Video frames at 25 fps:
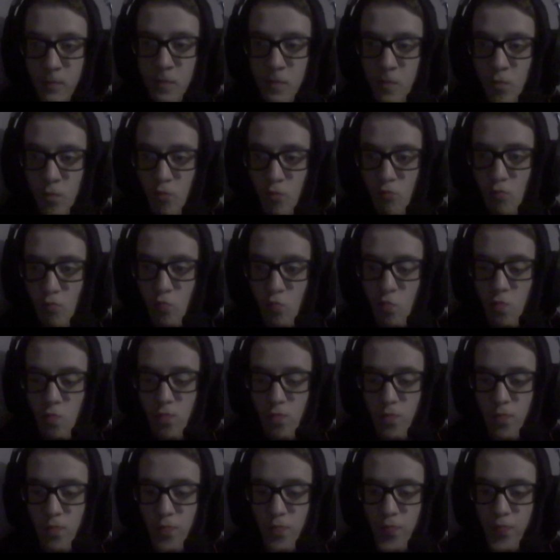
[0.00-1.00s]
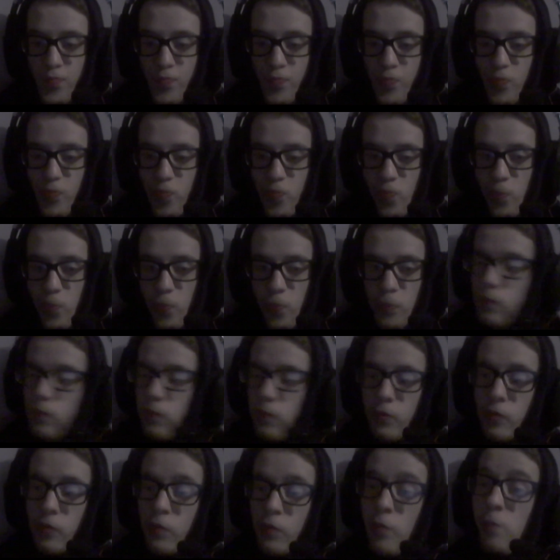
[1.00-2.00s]
The next question would get you
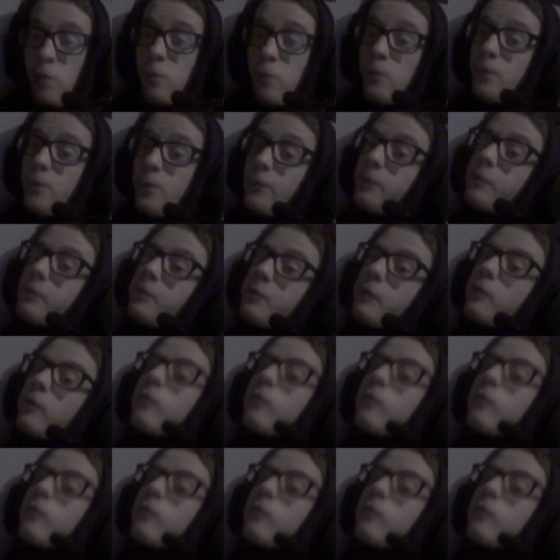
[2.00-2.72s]
to 60.